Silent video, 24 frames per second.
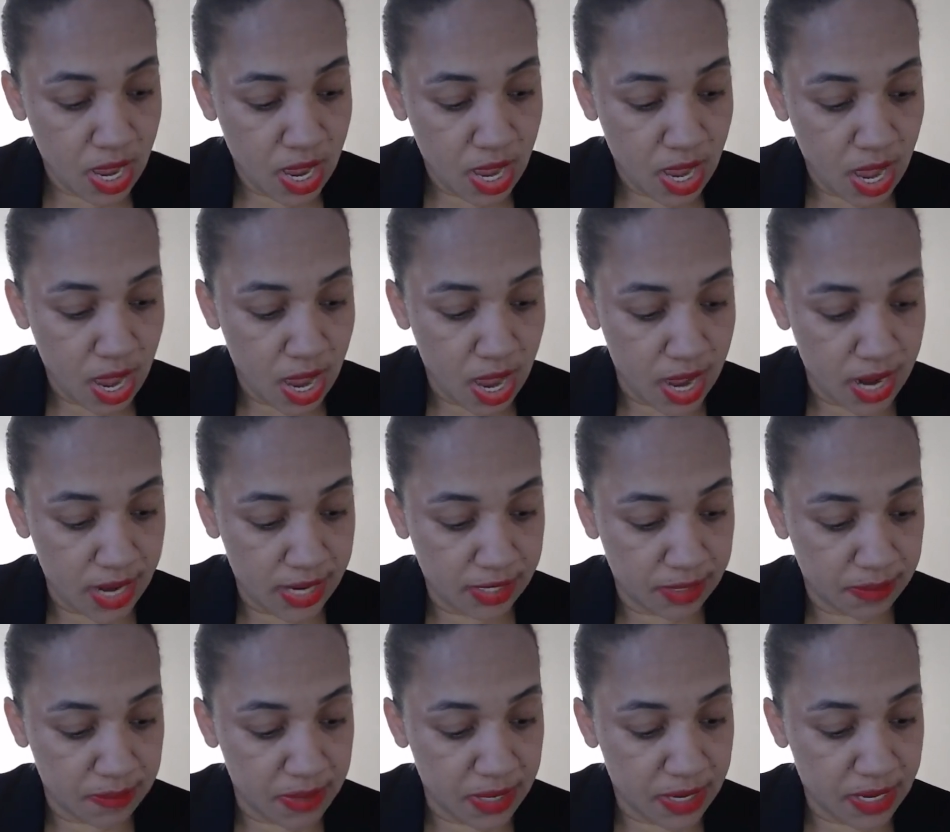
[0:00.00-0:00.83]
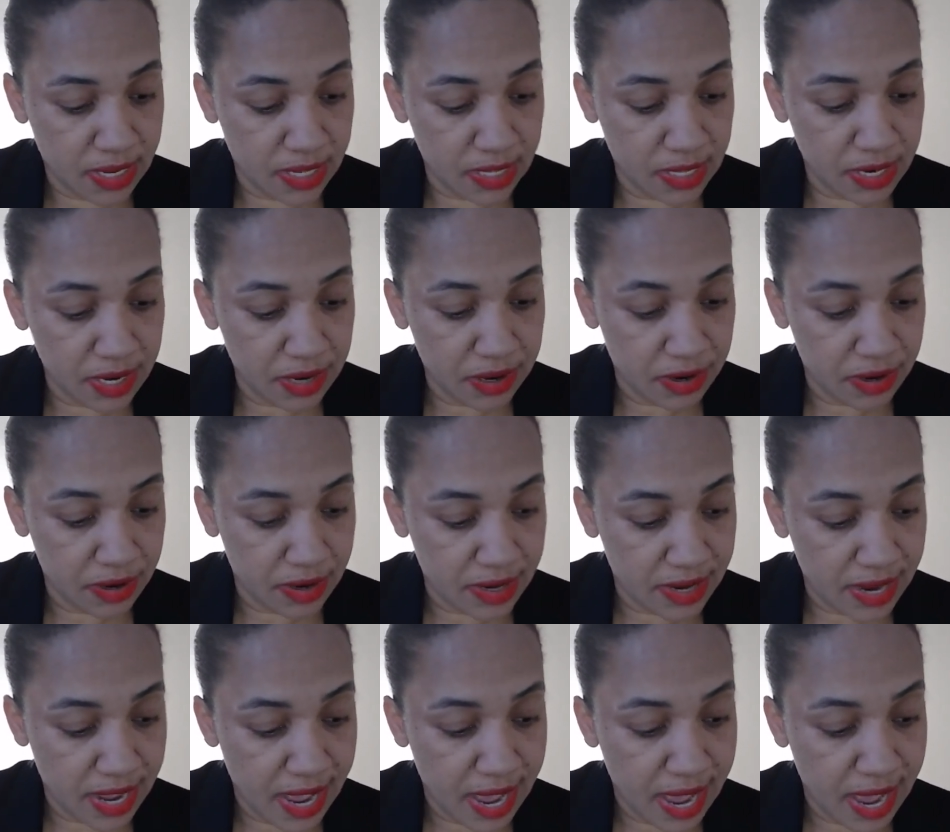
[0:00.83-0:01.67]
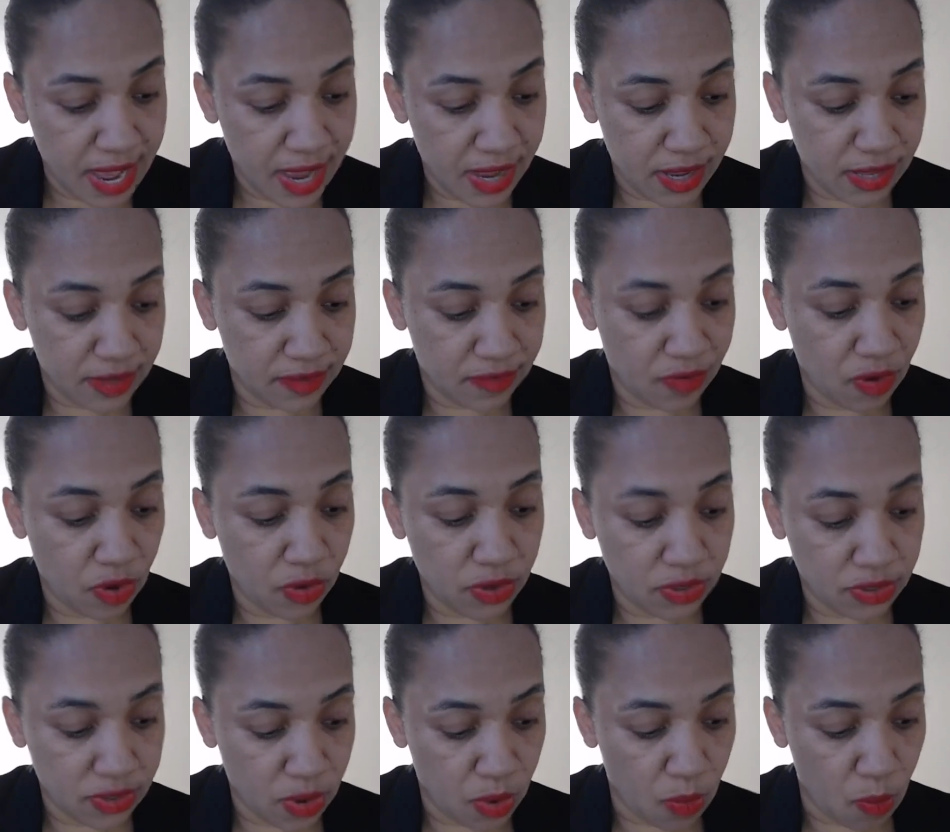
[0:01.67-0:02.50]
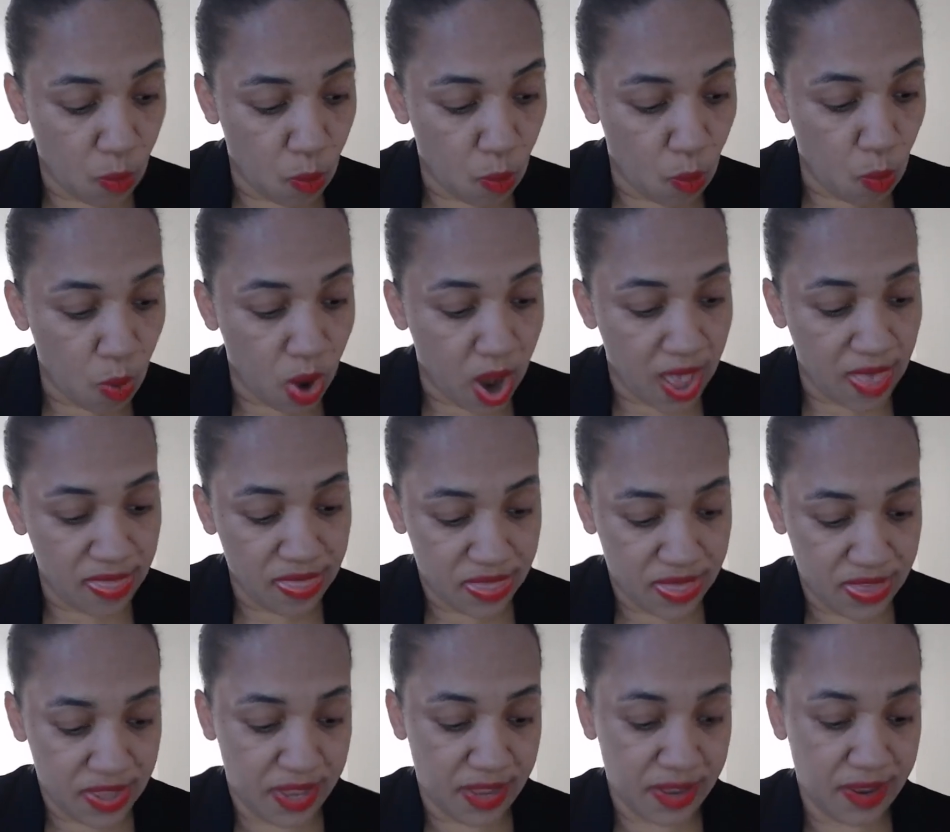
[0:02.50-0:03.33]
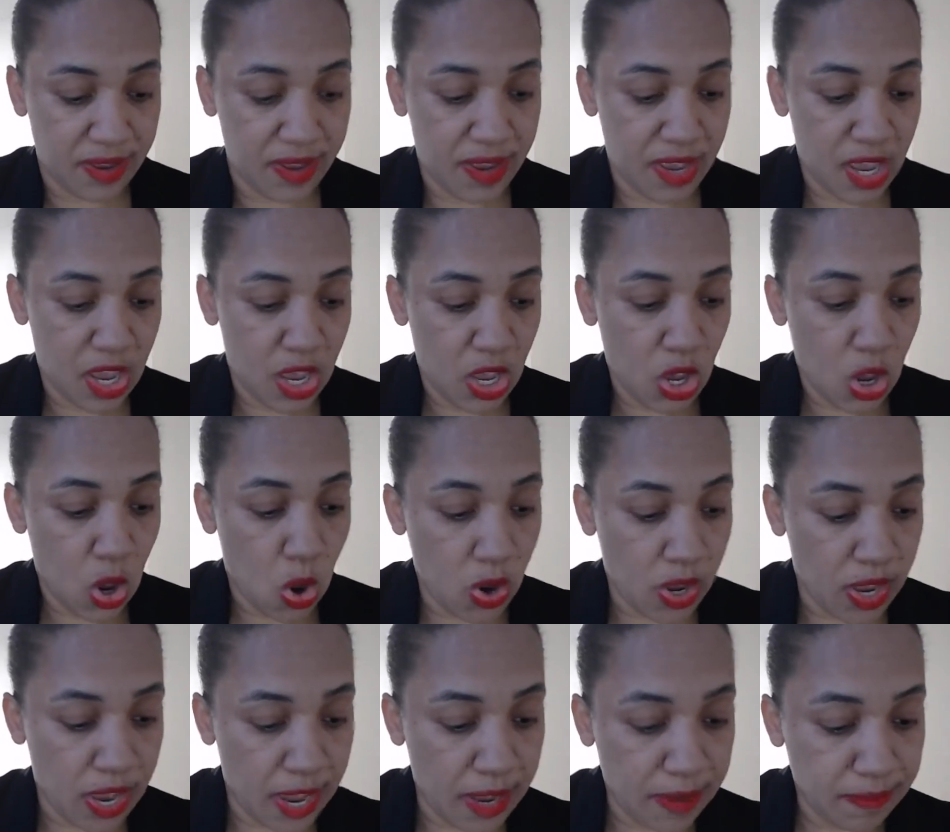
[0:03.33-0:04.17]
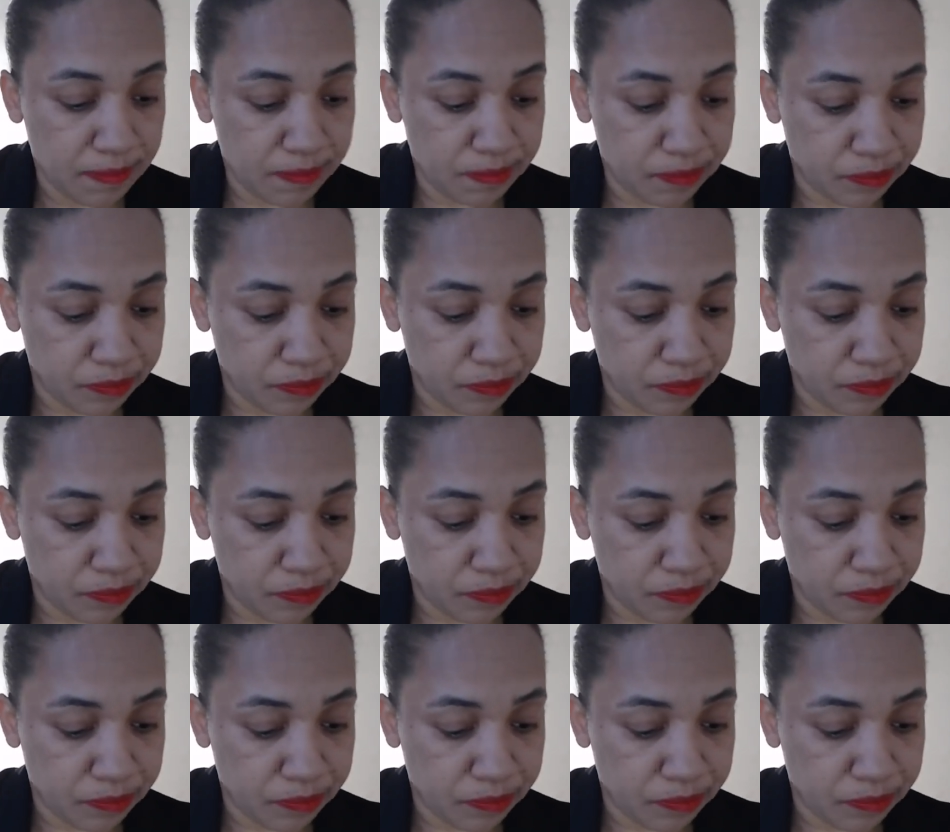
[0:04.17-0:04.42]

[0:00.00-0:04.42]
Let's be clear on that and focus on one thing. Okay.